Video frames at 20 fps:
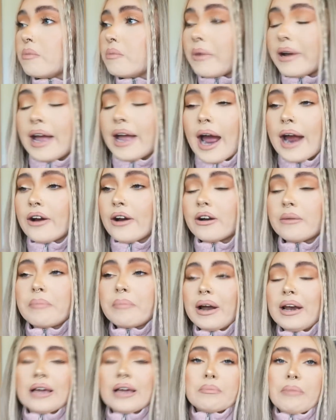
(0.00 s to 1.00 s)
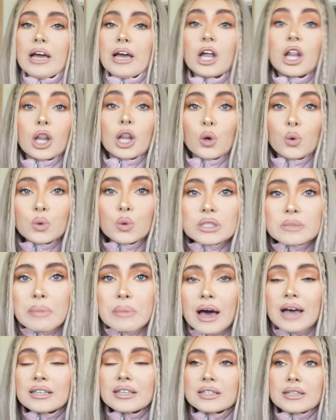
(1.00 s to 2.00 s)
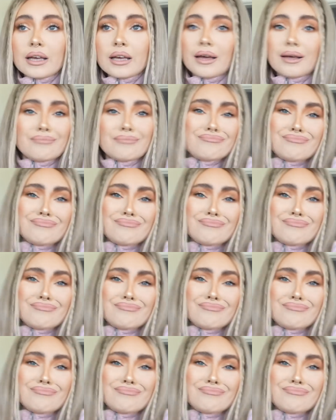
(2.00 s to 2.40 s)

my clothes basket.